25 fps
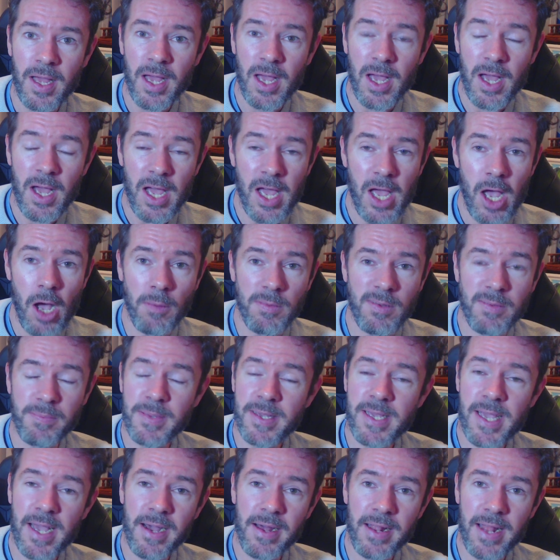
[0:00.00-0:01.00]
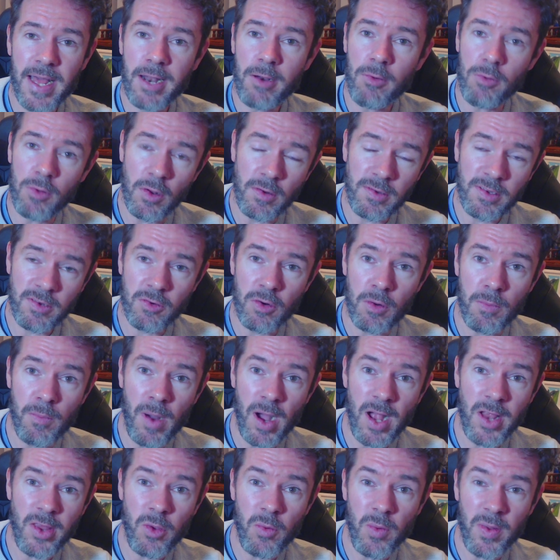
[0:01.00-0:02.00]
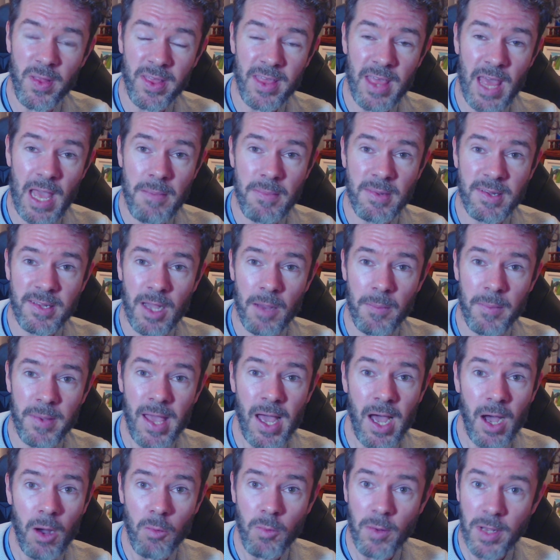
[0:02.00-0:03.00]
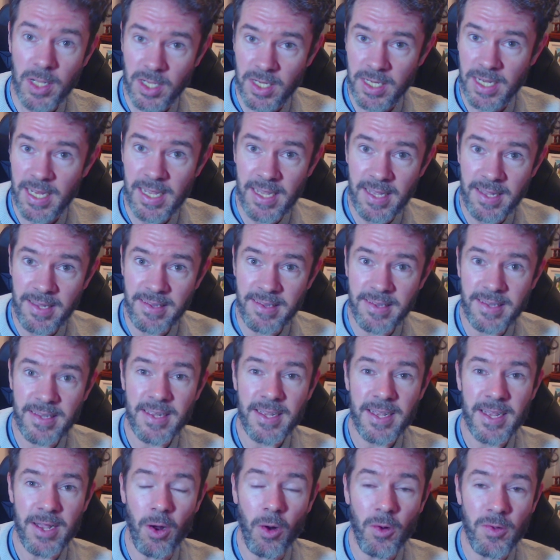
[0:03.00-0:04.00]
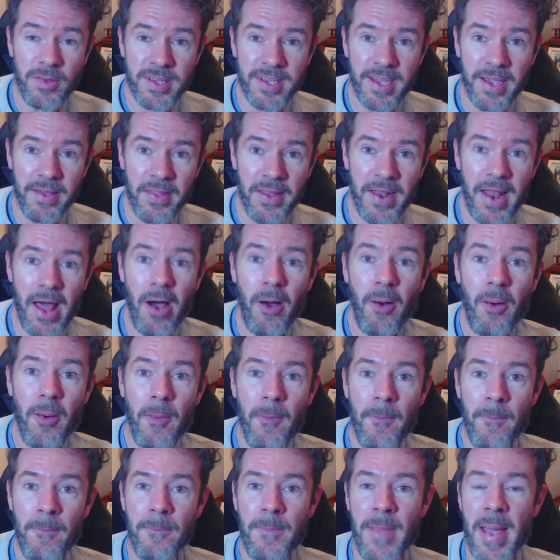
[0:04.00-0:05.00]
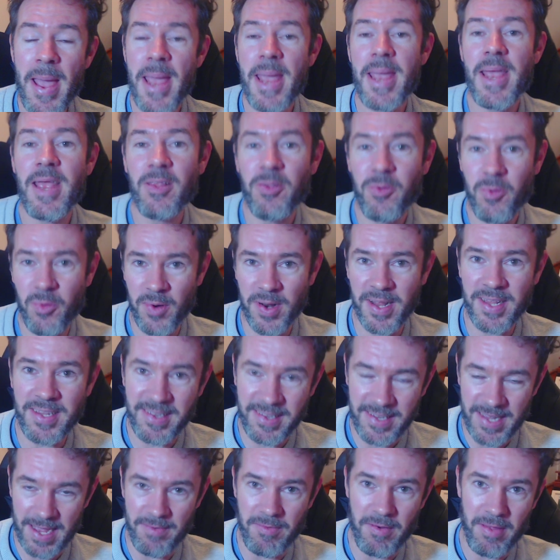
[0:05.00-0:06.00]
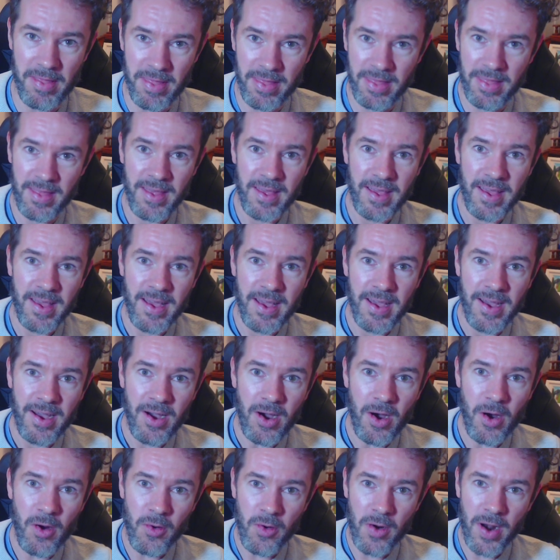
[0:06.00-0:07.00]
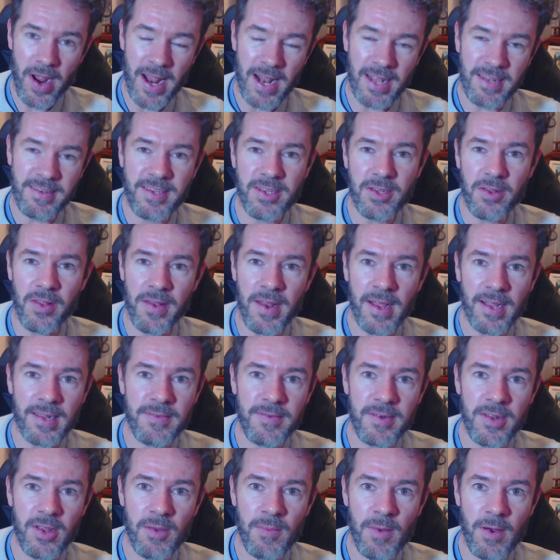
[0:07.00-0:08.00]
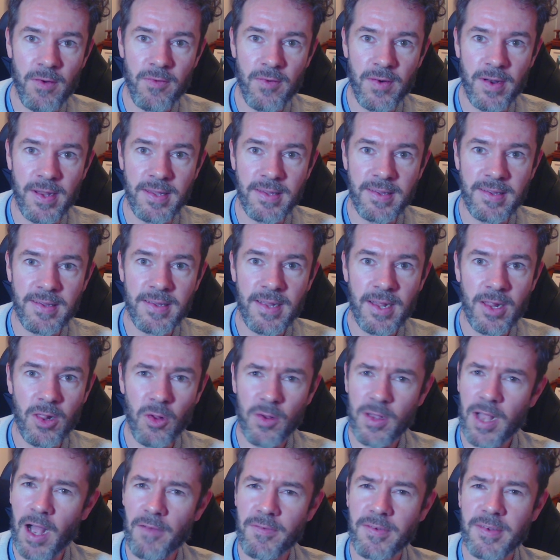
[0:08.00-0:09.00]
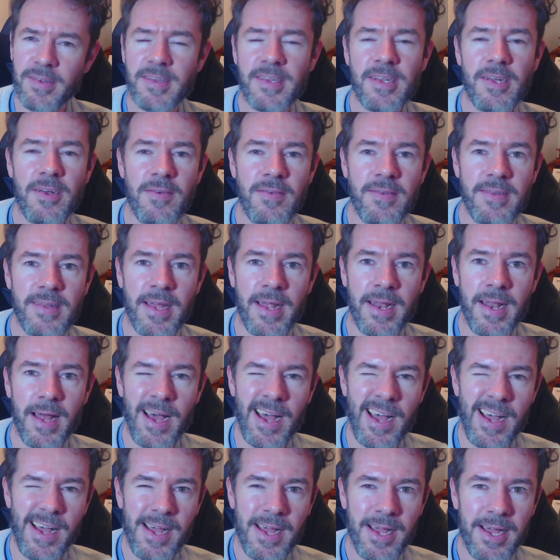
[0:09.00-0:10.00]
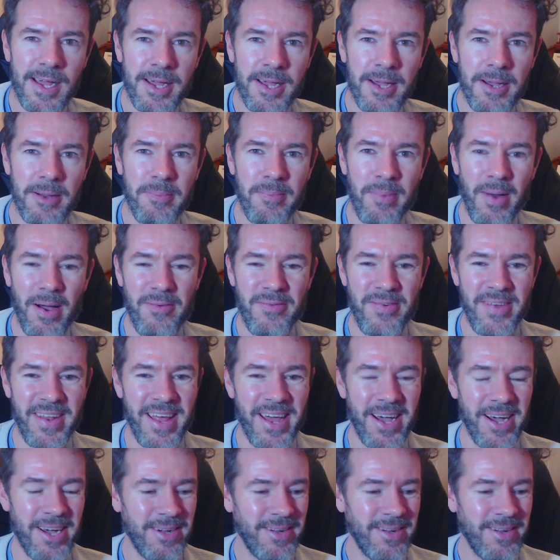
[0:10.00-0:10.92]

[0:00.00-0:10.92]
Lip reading: helps me out, and it will also remind you when the game is coming out, which is altogether now May 27th. All right, until the next video, my friends, look after yourselves, and bye for now.